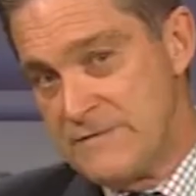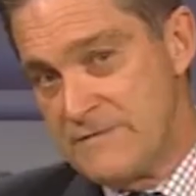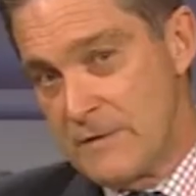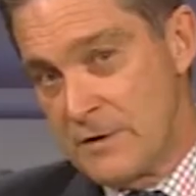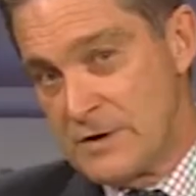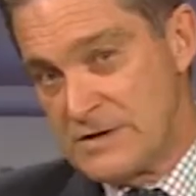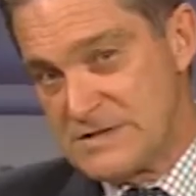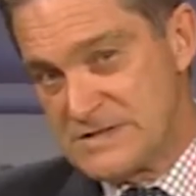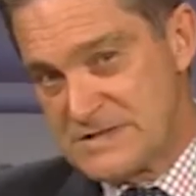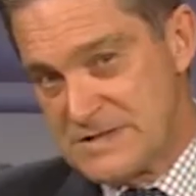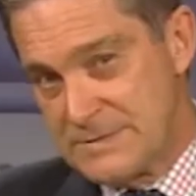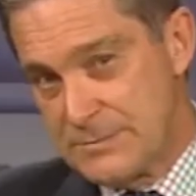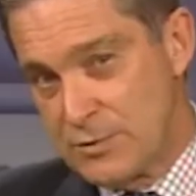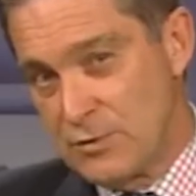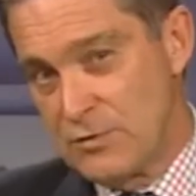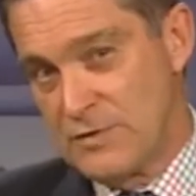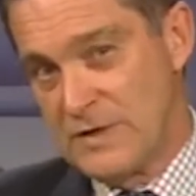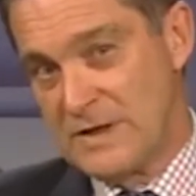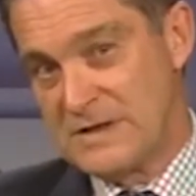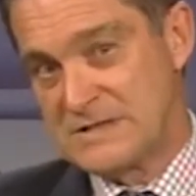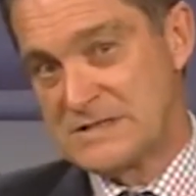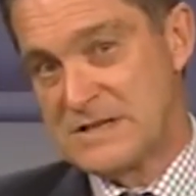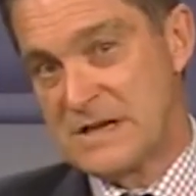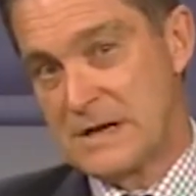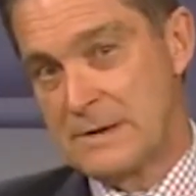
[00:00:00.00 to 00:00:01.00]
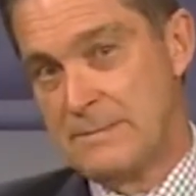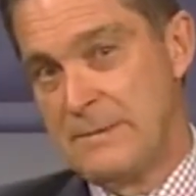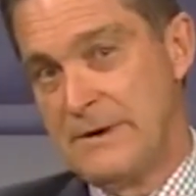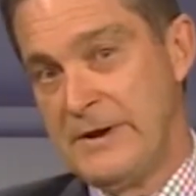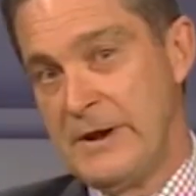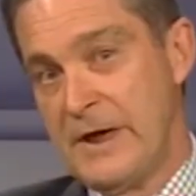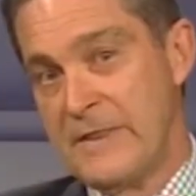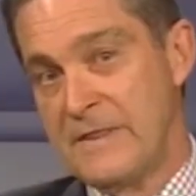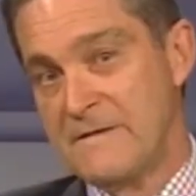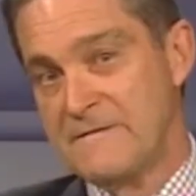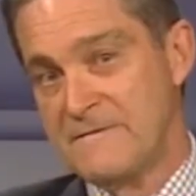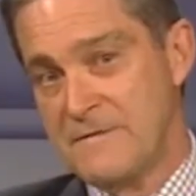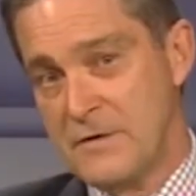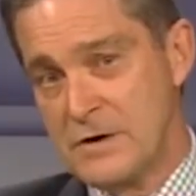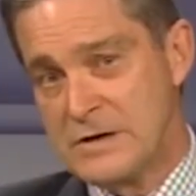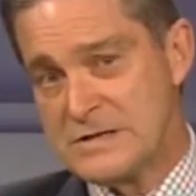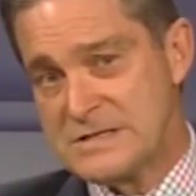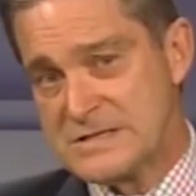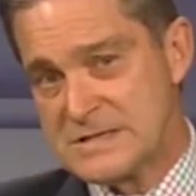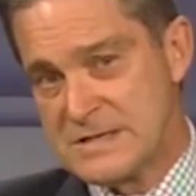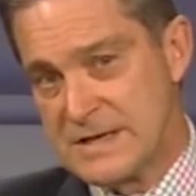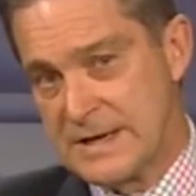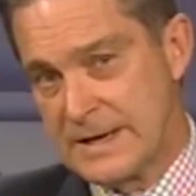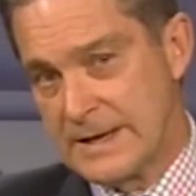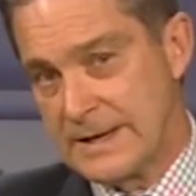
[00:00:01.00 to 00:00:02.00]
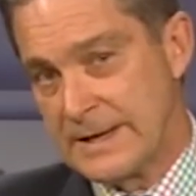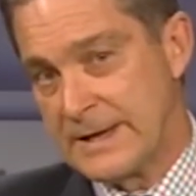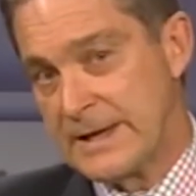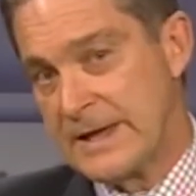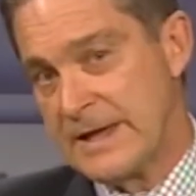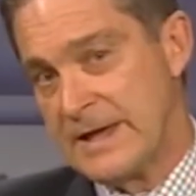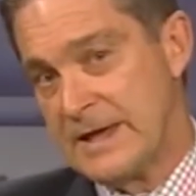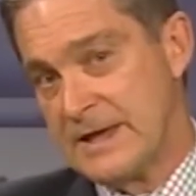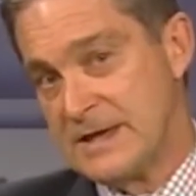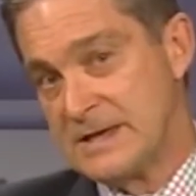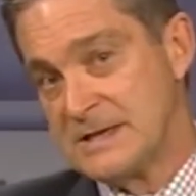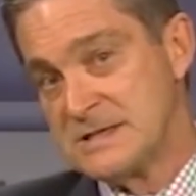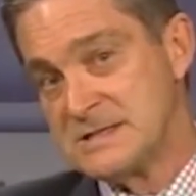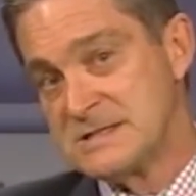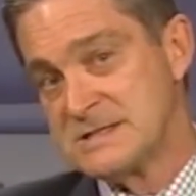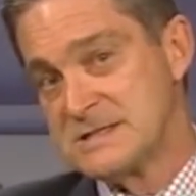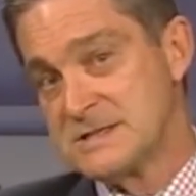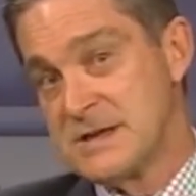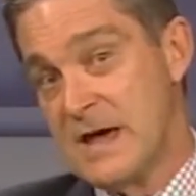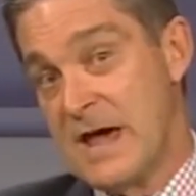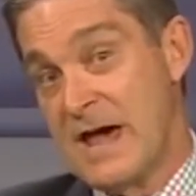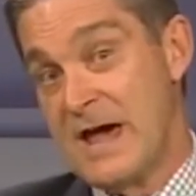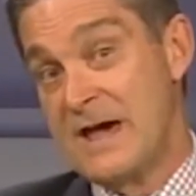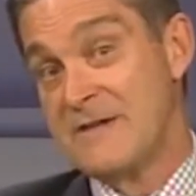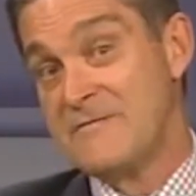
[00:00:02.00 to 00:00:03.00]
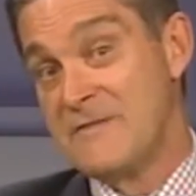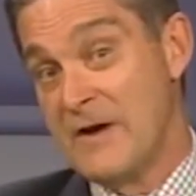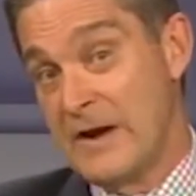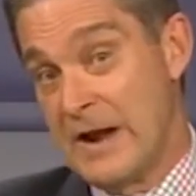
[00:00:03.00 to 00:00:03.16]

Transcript: very simple things that can be done. The first thing is to have